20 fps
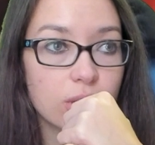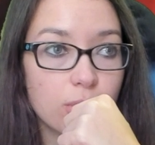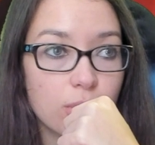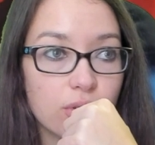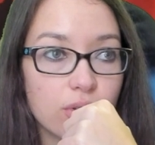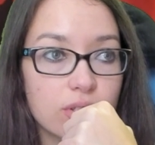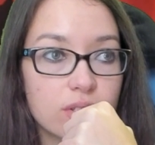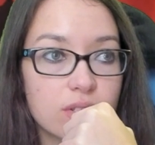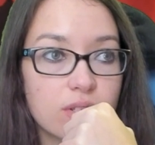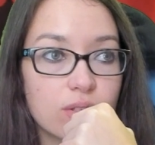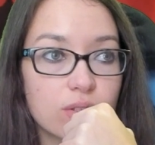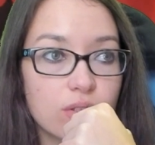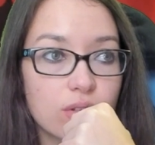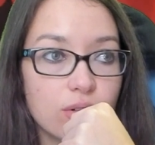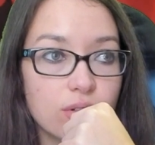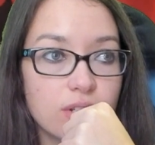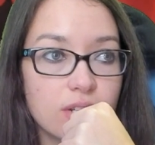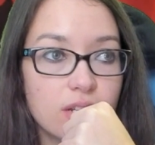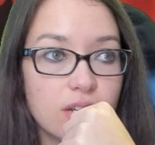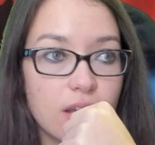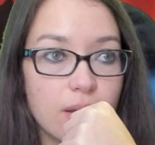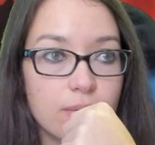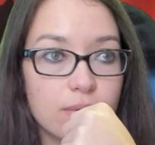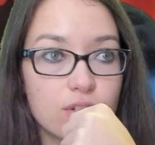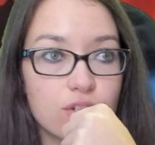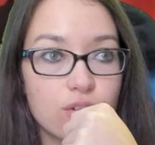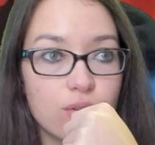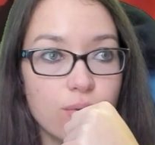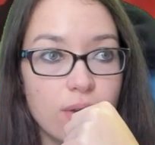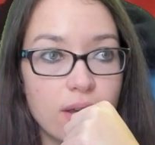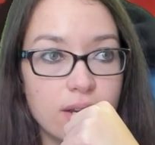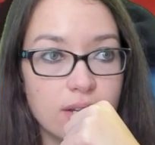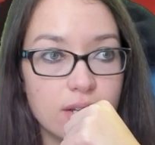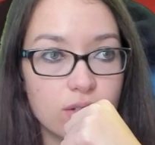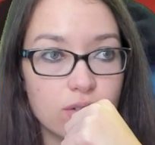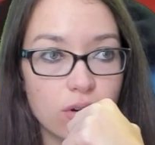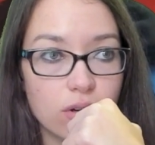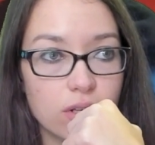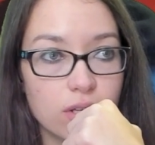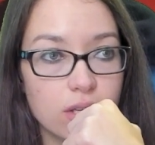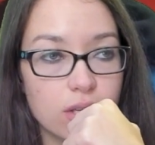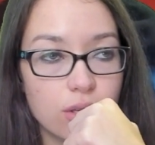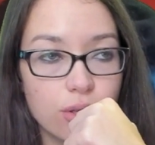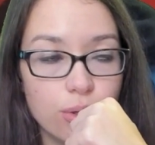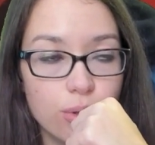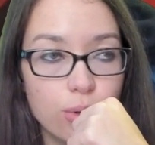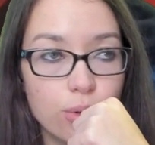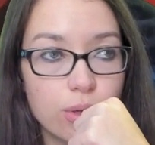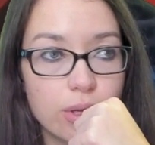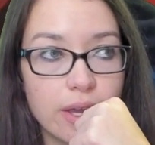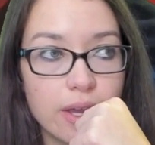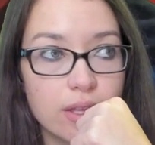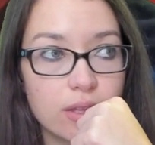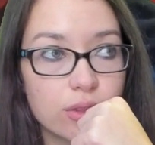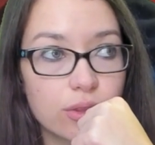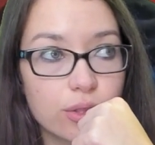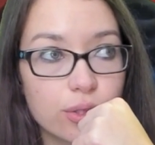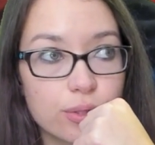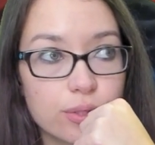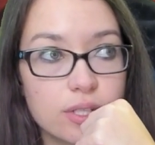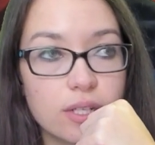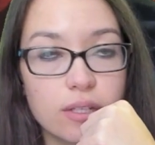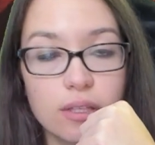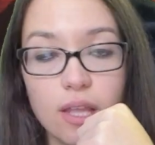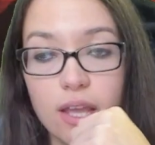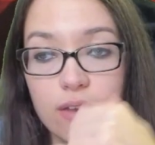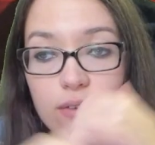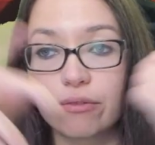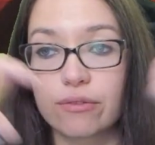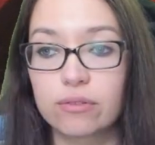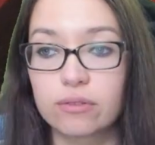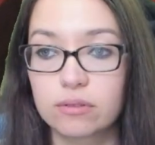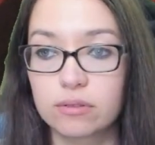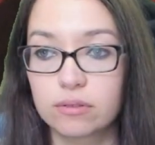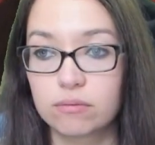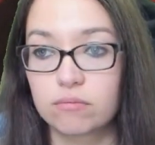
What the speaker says: Mirthless deals 13 damage to any target. You gain 13 life.